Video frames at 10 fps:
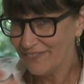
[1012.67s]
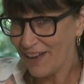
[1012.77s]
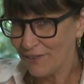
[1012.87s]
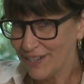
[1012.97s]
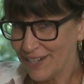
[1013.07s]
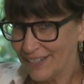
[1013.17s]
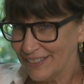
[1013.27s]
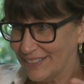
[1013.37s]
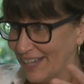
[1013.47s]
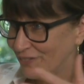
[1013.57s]

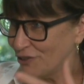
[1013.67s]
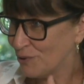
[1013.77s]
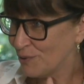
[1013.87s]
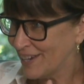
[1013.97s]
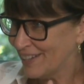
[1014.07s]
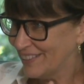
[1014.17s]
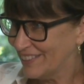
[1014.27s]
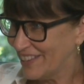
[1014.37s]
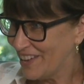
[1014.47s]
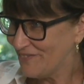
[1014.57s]
founding and growing
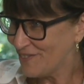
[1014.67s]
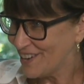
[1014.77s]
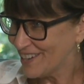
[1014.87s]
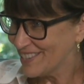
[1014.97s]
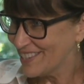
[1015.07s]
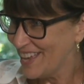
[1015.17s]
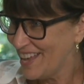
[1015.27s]
LifeWorks.